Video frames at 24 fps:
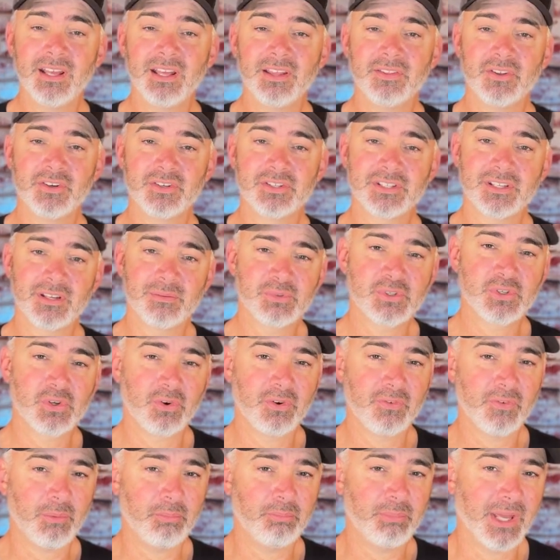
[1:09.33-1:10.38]
there's some
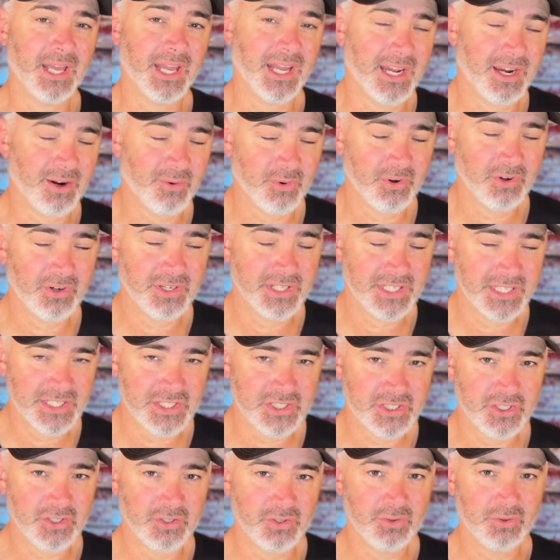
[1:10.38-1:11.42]
sort of a power
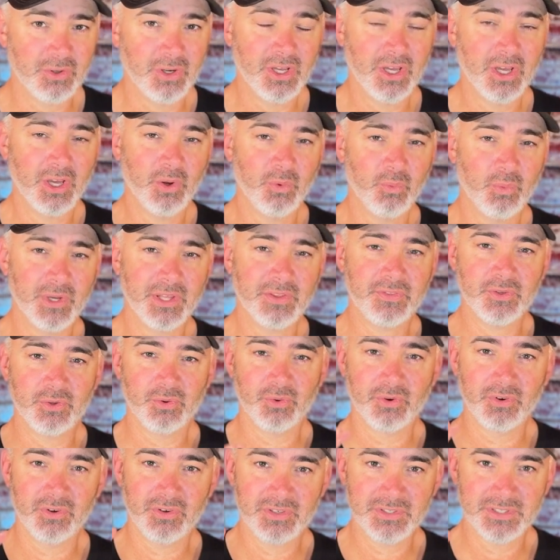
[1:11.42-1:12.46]
issue with
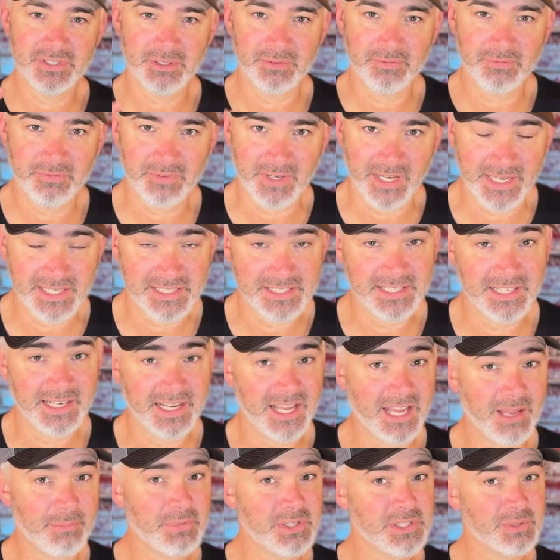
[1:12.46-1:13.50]
your device. And it
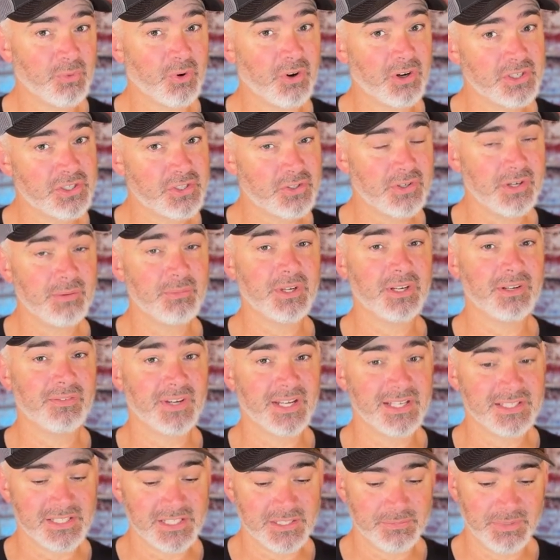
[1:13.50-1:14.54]
happens more on streaming
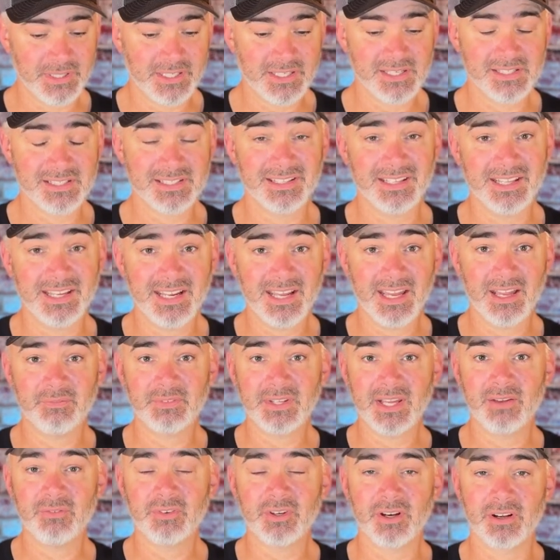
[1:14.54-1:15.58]
devices because they have
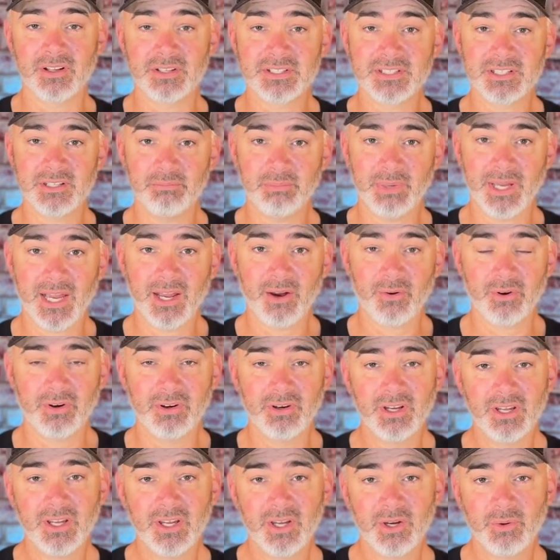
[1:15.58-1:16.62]
to have constant
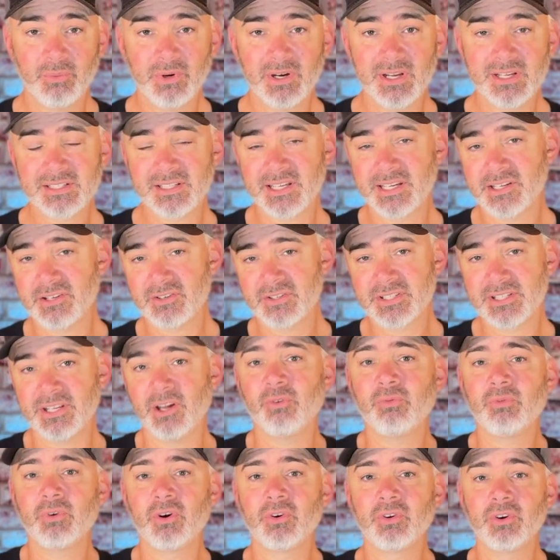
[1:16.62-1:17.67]
power. Whereas like your
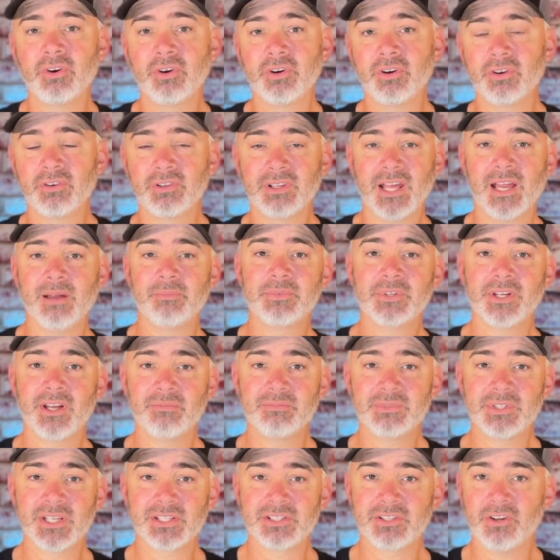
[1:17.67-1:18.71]
cell phone or your
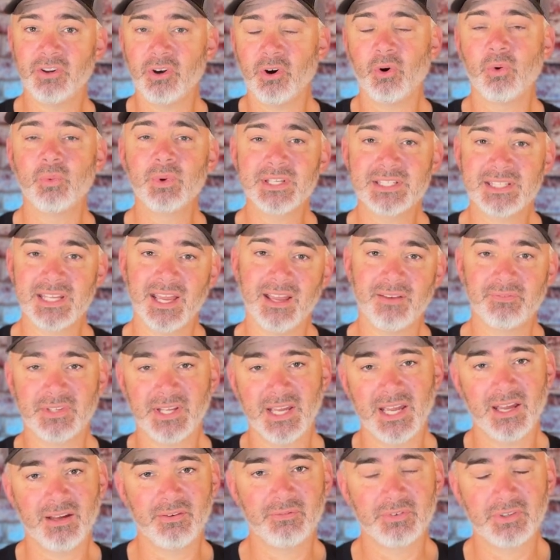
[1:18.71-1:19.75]
laptop doesn't always have to
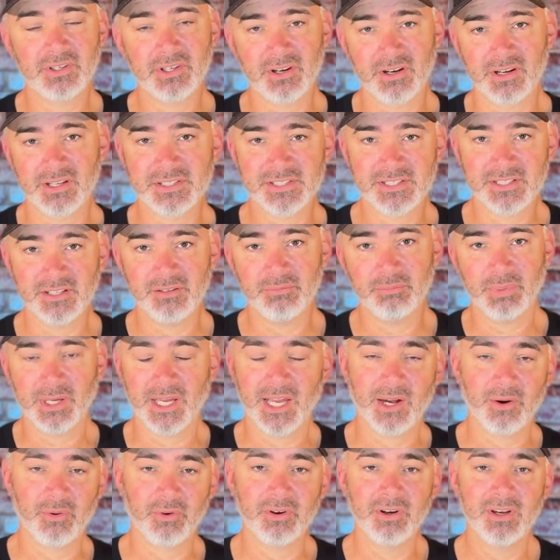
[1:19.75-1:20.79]
have constant
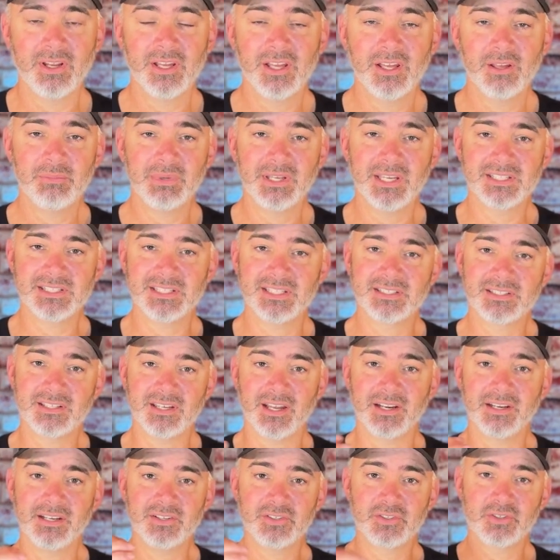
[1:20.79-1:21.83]
power because it's
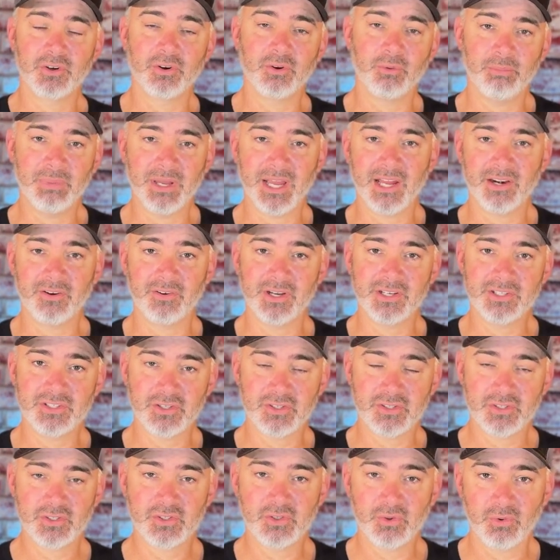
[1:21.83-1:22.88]
got an internal battery
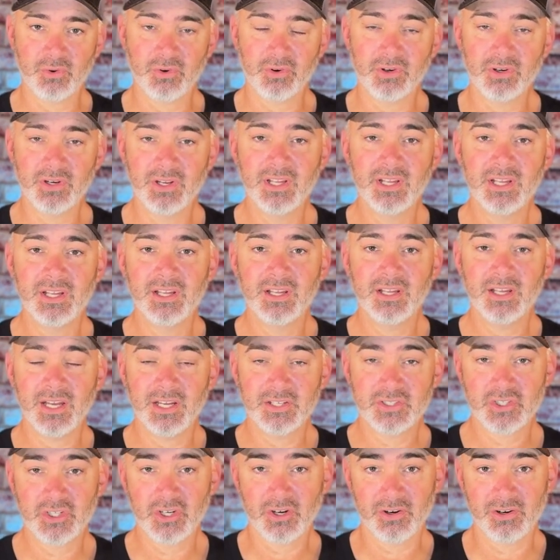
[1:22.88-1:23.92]
to store
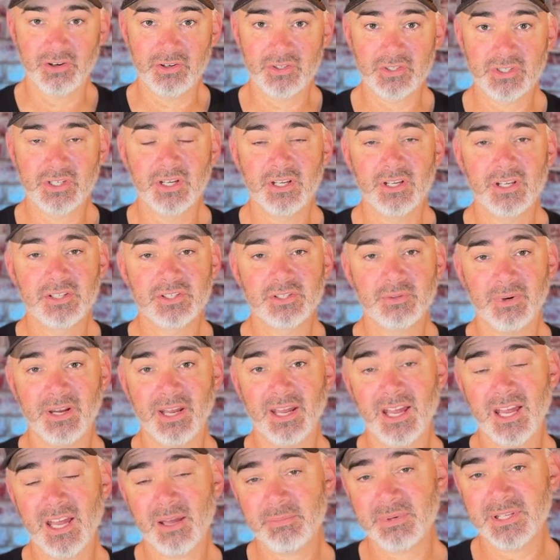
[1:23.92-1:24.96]
a charge. So what
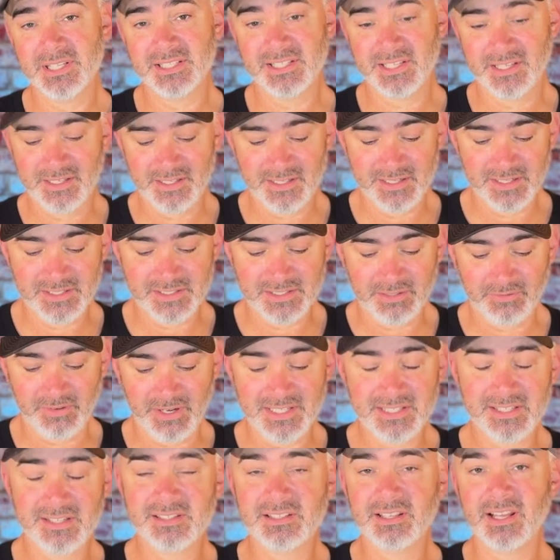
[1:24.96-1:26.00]
happens is
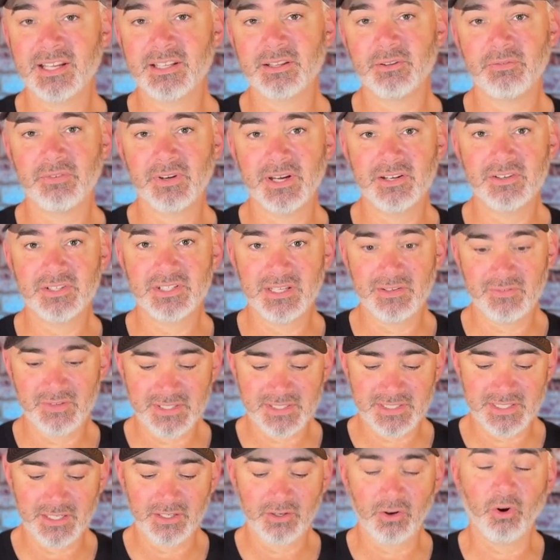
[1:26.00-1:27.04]
devices like the Fire TV
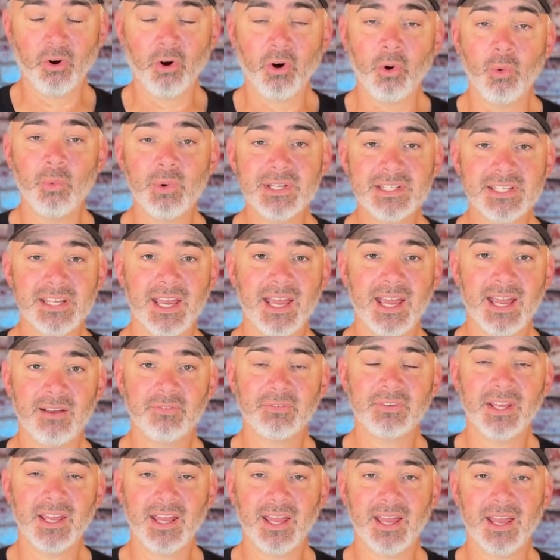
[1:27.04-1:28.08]
Stick always
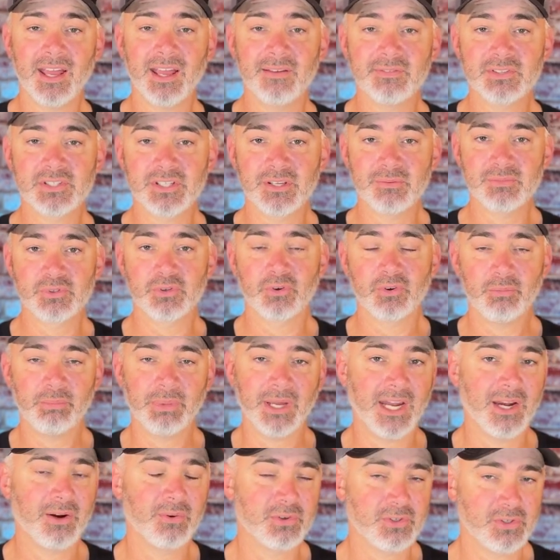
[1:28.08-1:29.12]
have to have some sort of
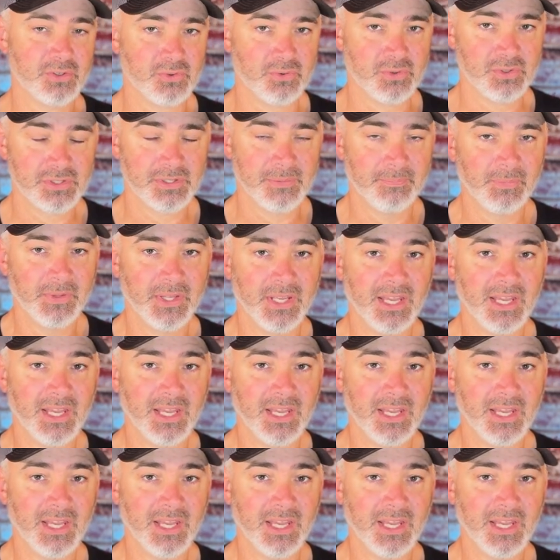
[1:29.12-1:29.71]
power source.